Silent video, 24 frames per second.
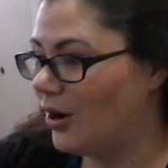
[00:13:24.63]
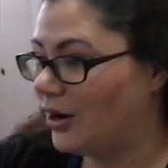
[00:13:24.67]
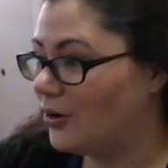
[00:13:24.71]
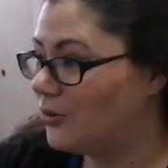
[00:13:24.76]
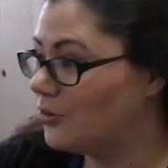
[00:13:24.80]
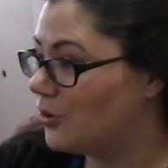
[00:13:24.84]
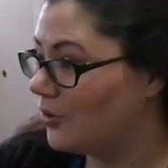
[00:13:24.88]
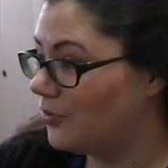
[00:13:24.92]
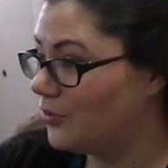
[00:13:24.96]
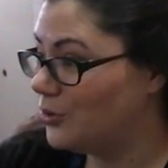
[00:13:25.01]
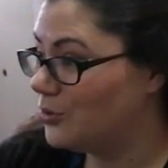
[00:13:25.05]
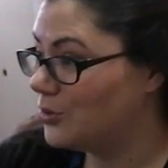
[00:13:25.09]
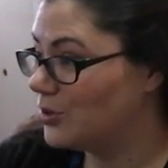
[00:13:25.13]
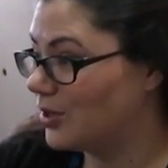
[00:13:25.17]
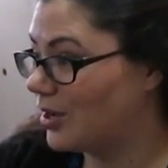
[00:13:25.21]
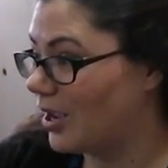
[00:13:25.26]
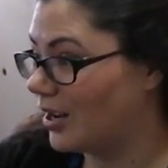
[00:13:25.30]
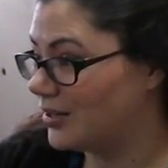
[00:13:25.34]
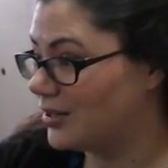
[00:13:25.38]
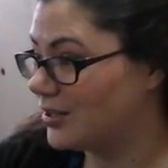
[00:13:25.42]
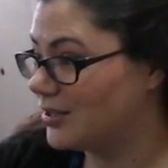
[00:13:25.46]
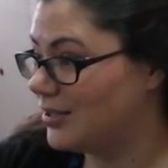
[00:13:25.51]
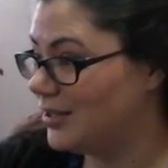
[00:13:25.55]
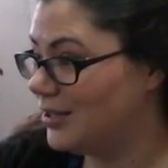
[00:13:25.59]
I don't know if you
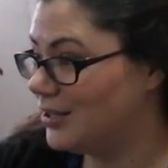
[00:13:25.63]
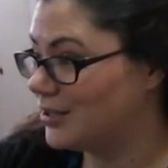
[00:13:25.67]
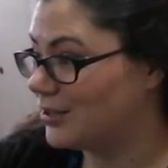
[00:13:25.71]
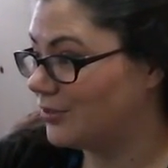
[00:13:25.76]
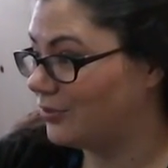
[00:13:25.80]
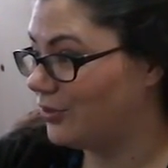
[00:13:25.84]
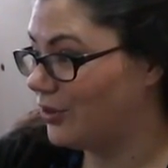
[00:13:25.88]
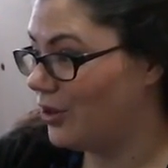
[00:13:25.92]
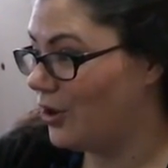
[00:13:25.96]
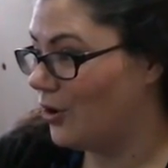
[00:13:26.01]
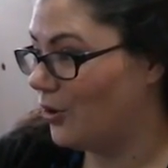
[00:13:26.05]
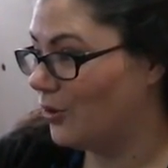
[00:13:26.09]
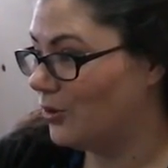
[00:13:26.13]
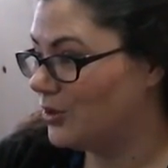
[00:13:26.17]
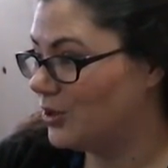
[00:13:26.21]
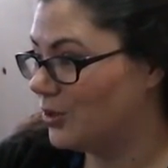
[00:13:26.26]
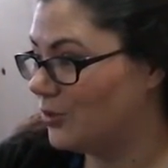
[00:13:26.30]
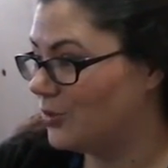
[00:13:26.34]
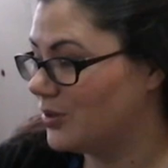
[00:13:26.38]
got to see his float.